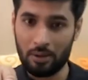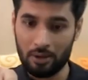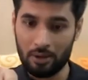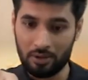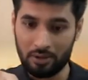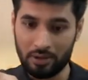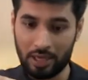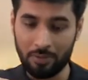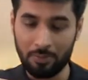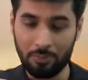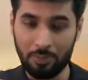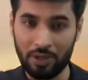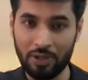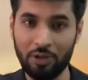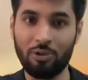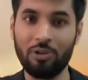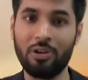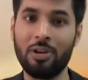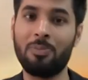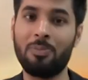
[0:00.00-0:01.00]
that
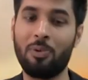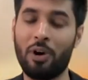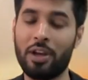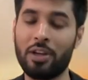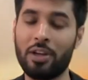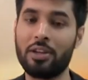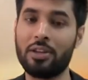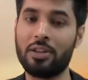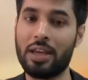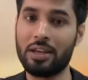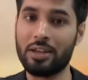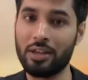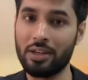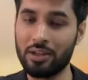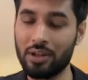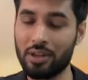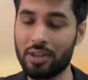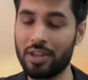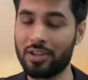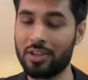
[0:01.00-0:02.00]
particular point, that
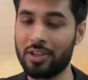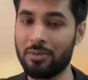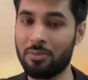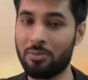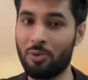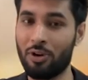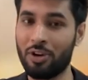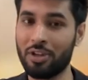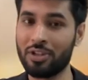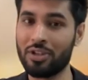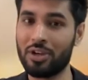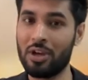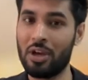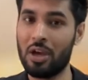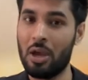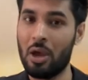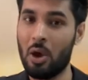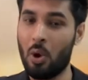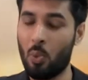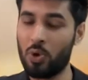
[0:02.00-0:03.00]
intersecting point,
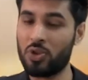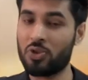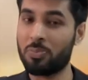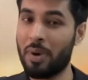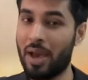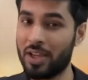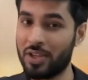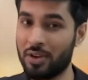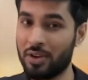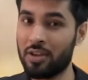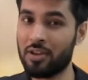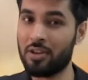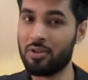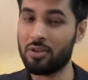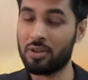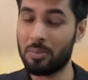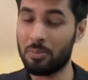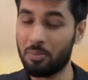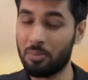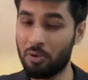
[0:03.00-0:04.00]
which matters
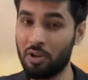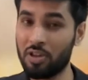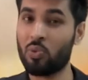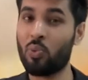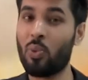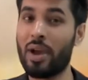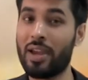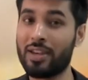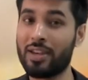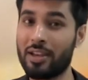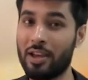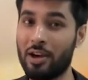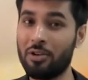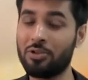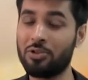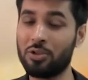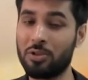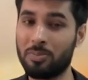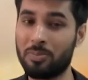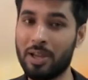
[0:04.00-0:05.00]
the most right now
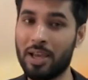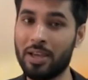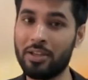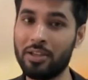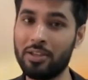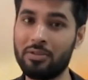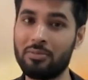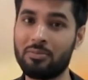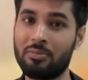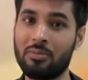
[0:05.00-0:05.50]
to the planet.